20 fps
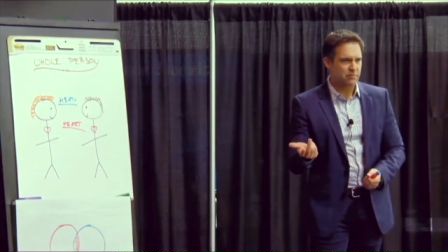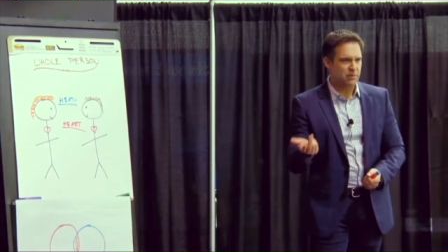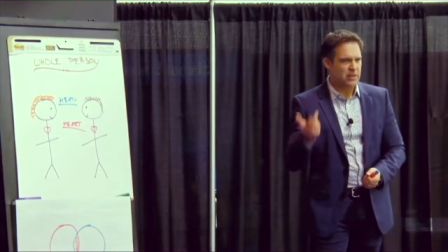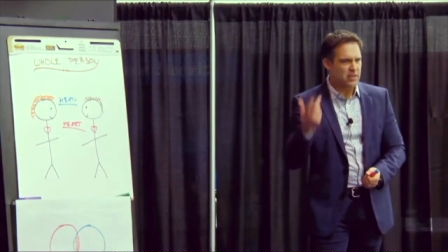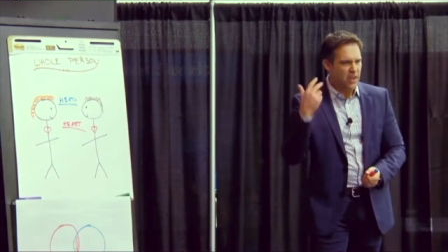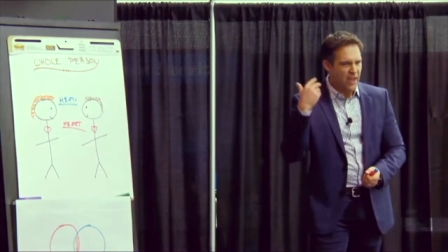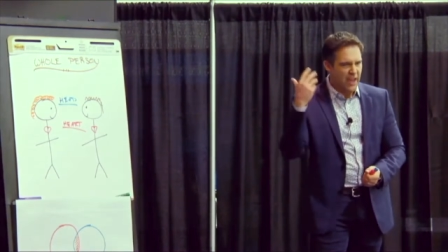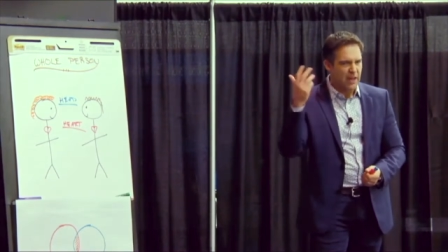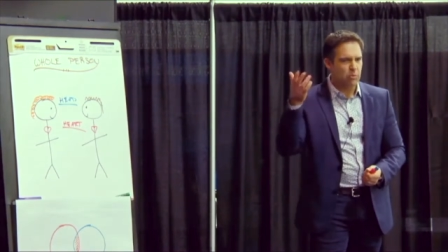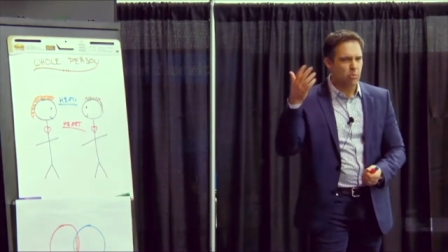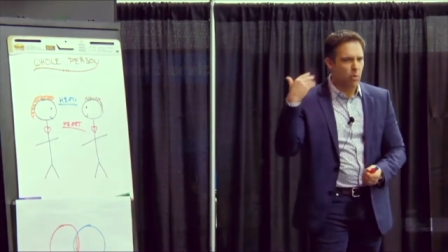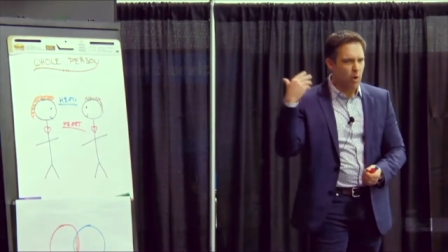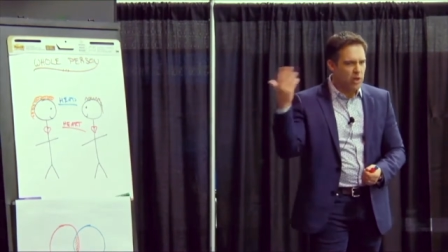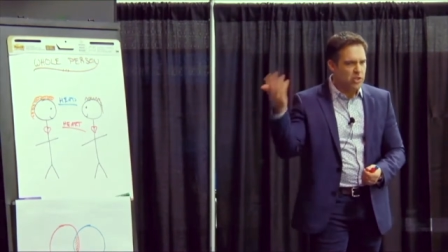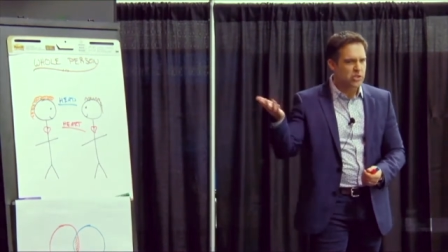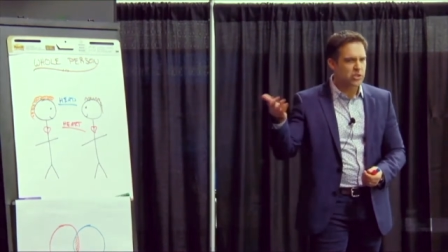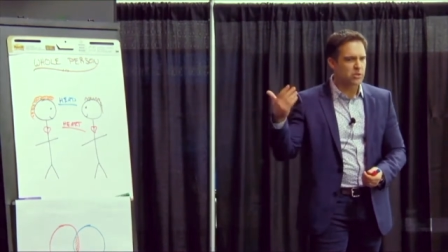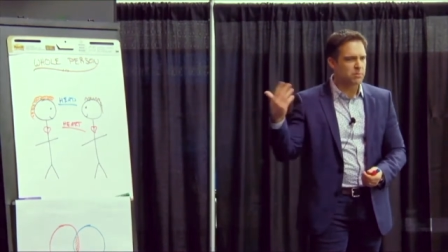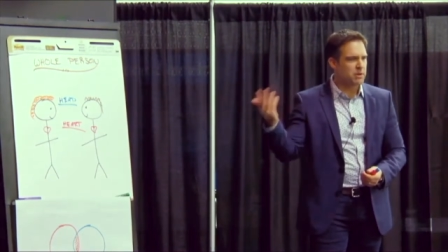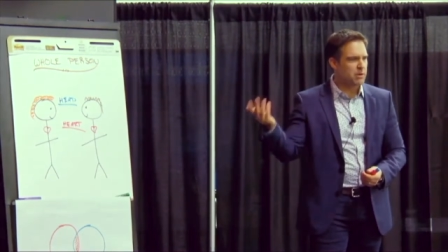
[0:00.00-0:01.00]
The head
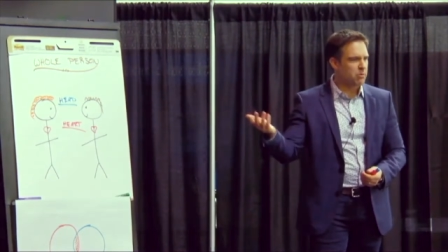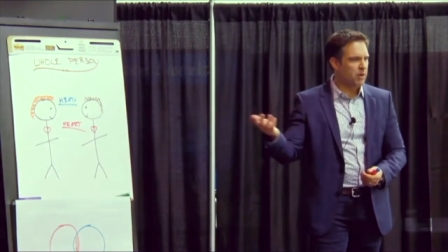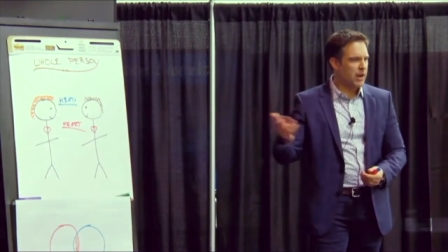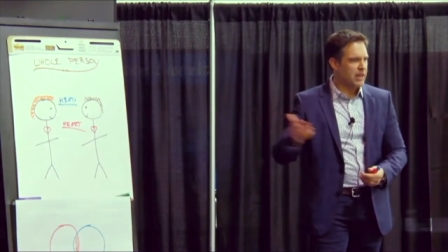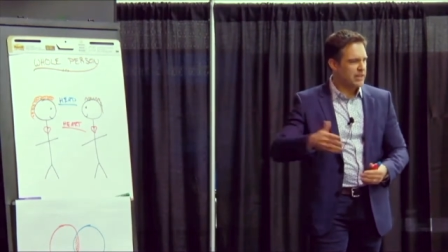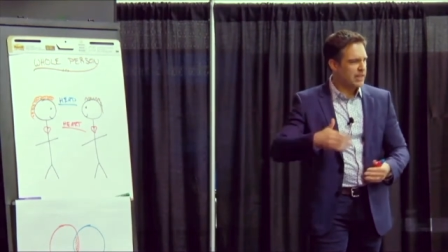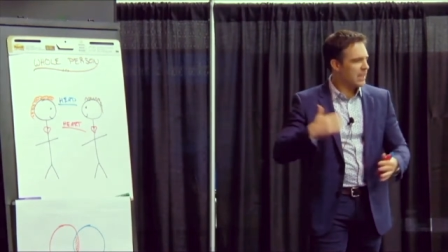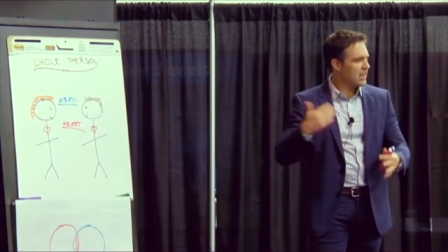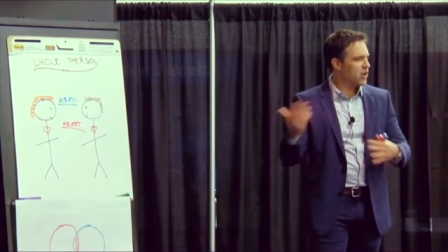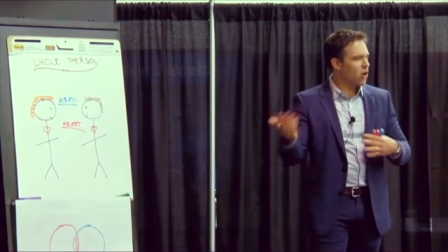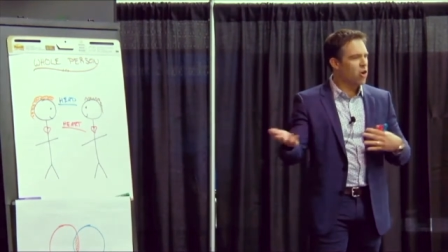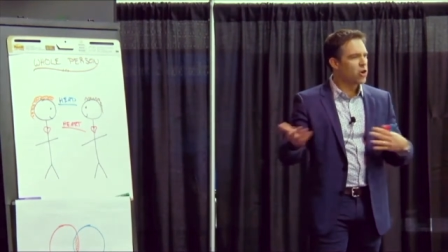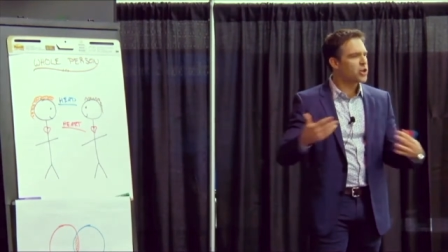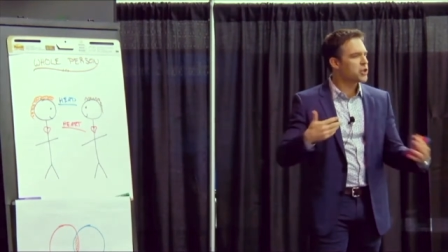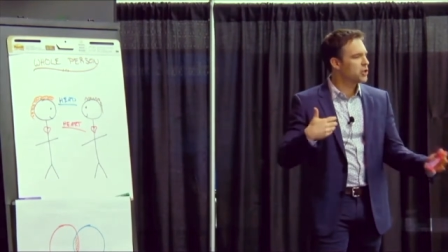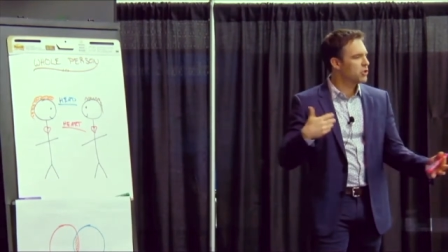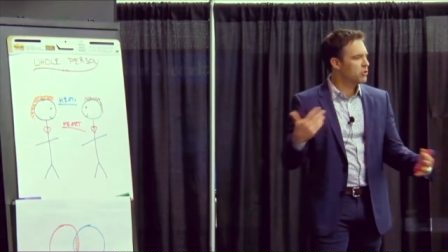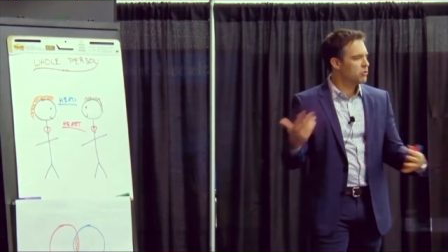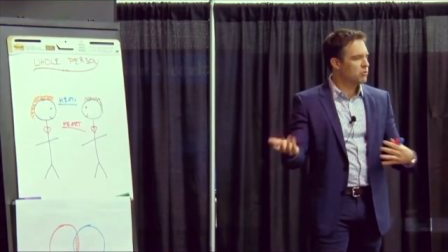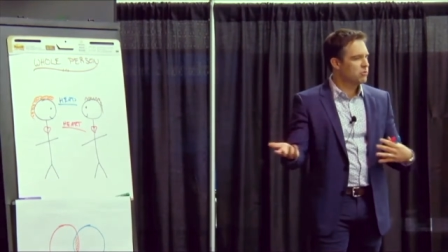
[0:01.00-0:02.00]
wants to be right. It can
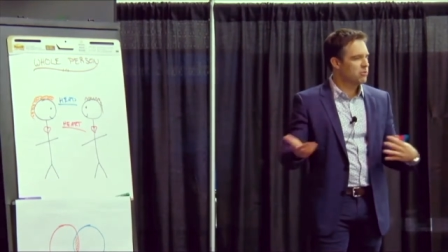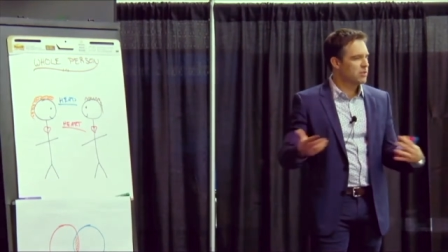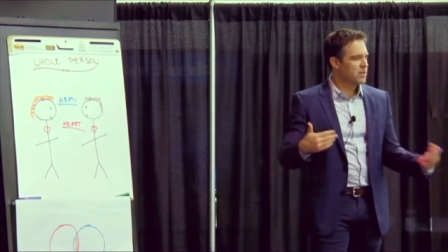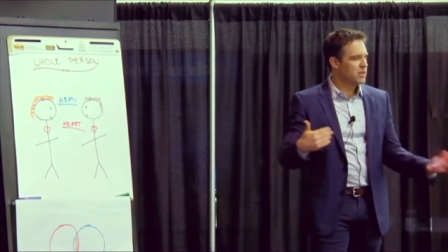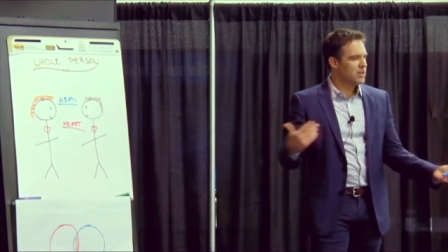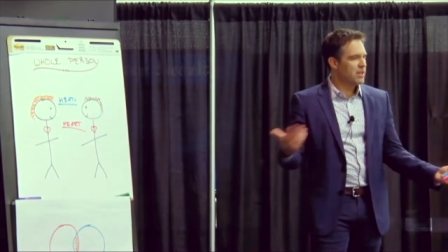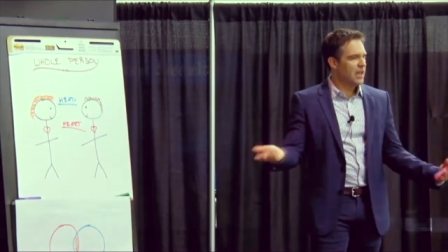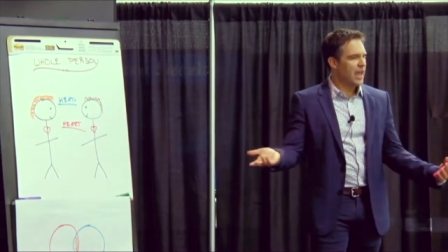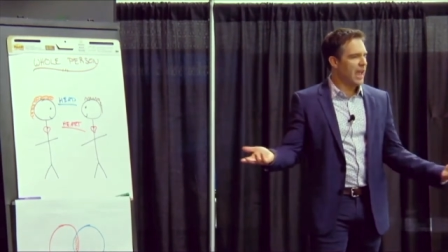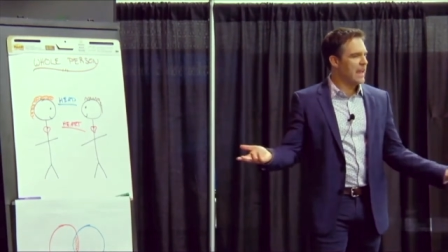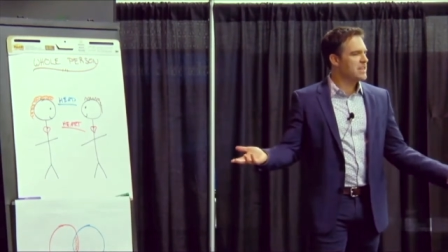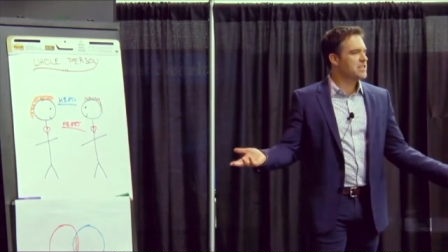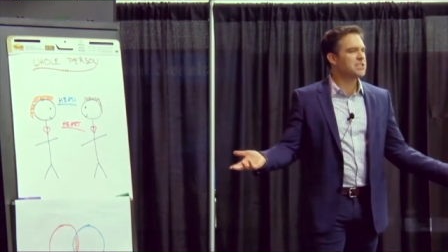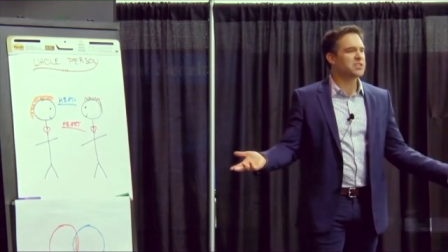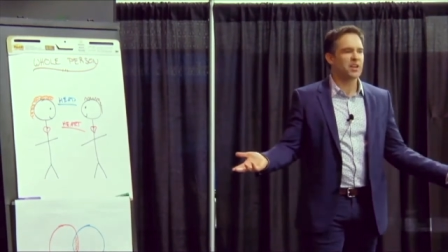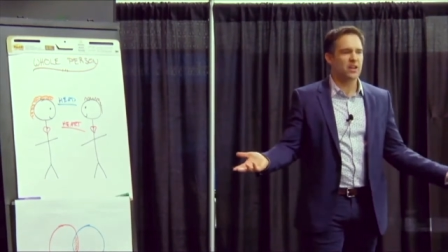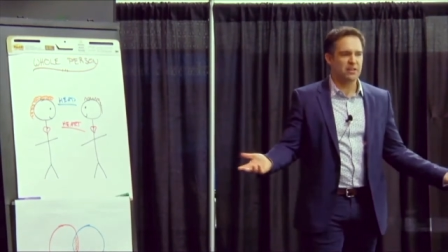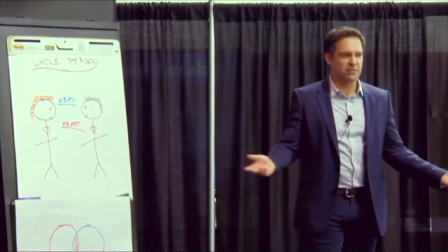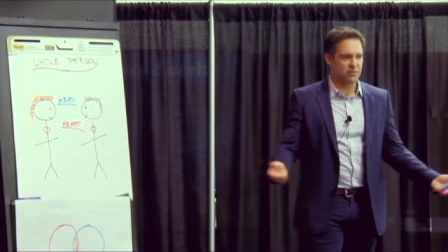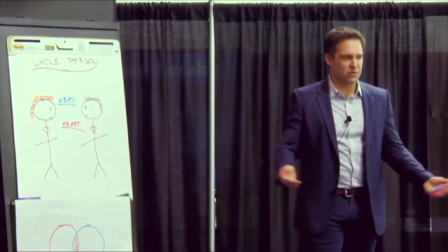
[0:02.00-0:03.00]
argue any
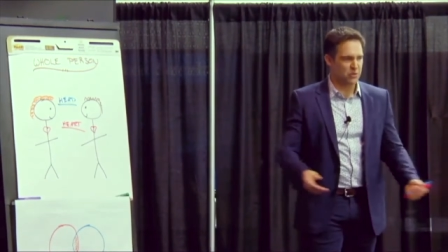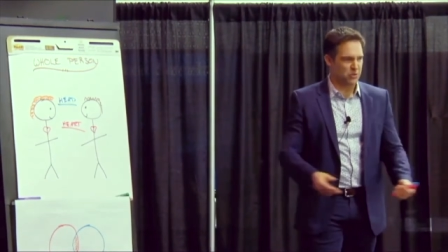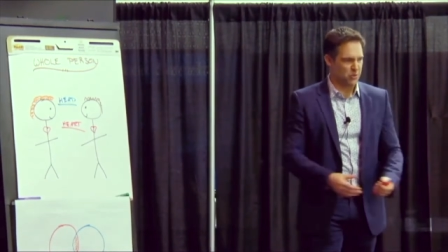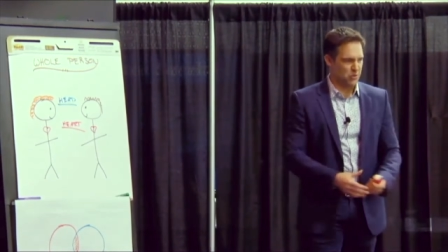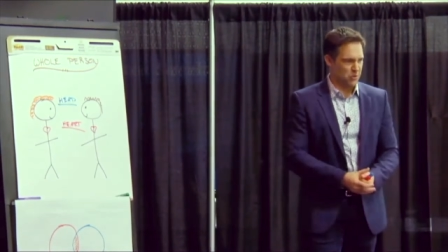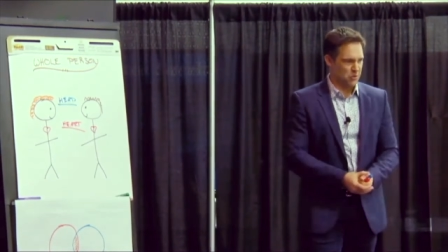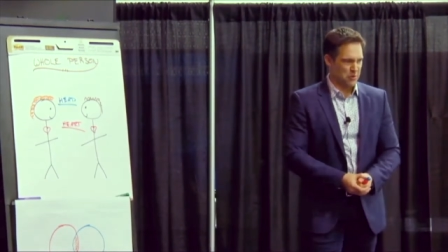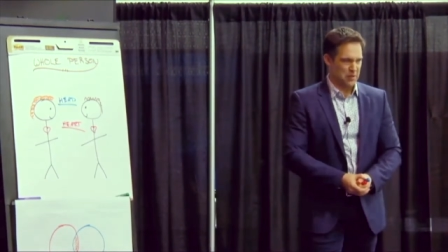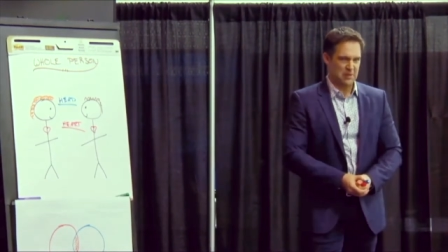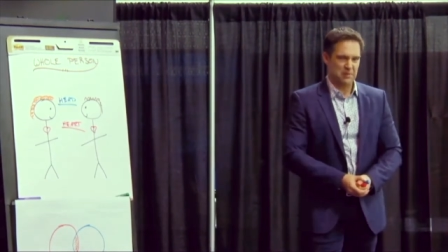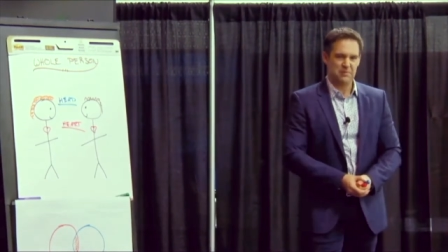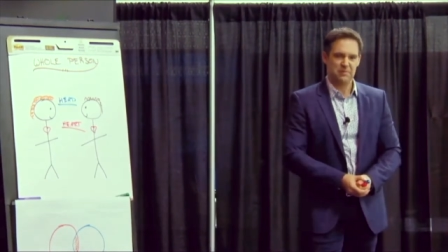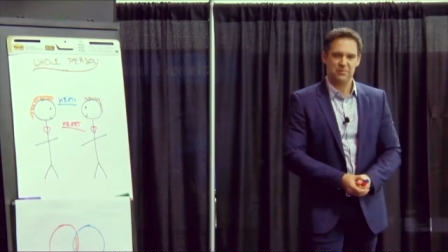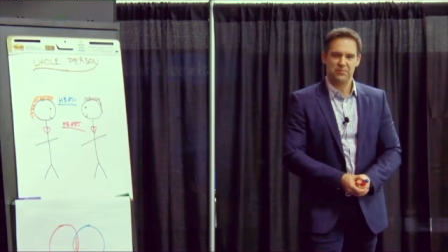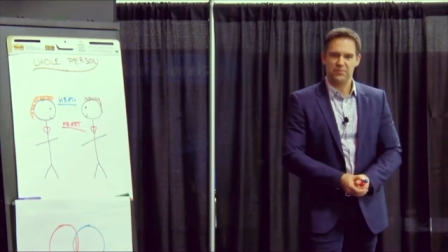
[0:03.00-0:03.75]
side of the story